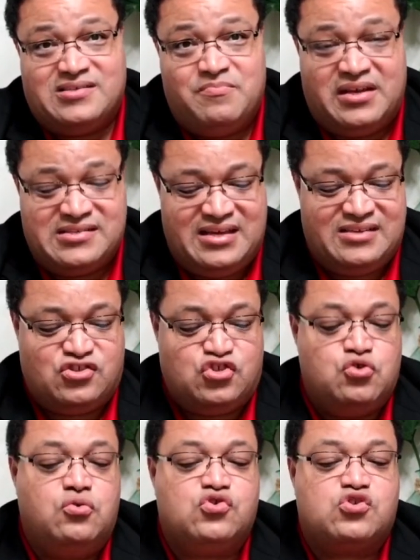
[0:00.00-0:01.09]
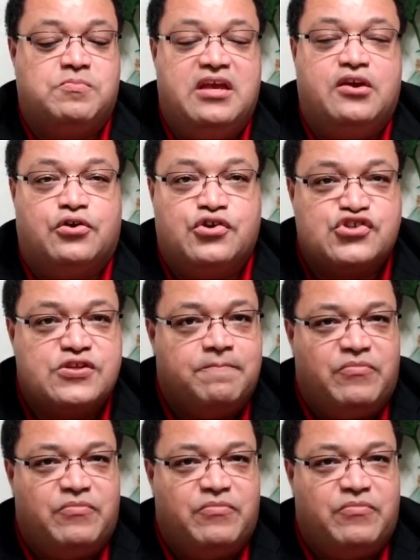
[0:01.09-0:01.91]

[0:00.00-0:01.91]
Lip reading: and because it has dual speakers,